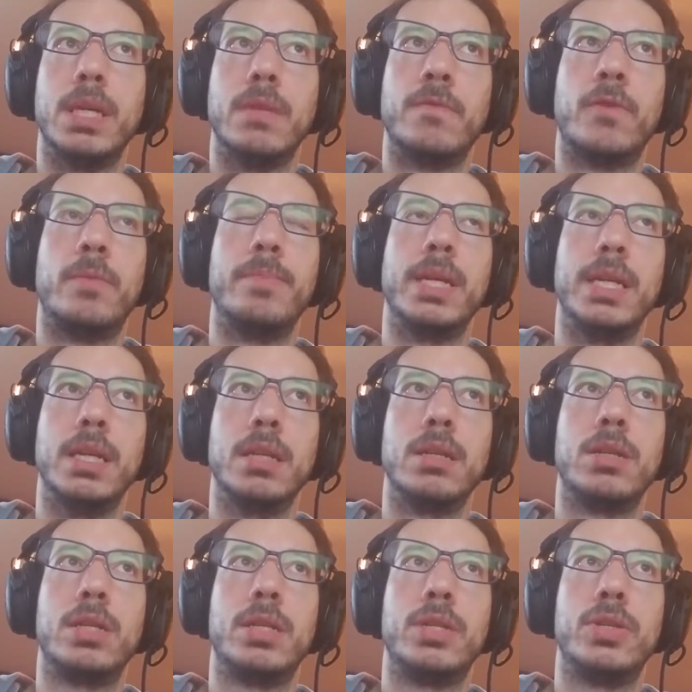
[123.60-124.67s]
for
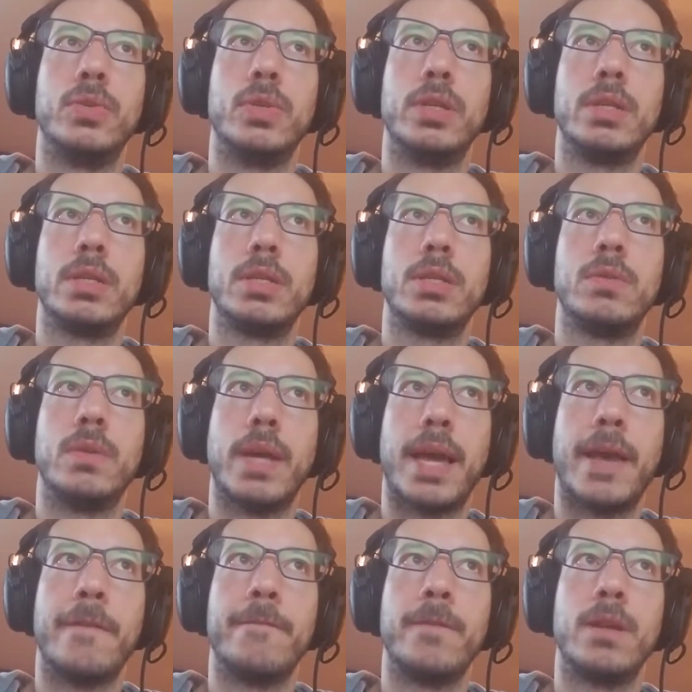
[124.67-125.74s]
beginner students who are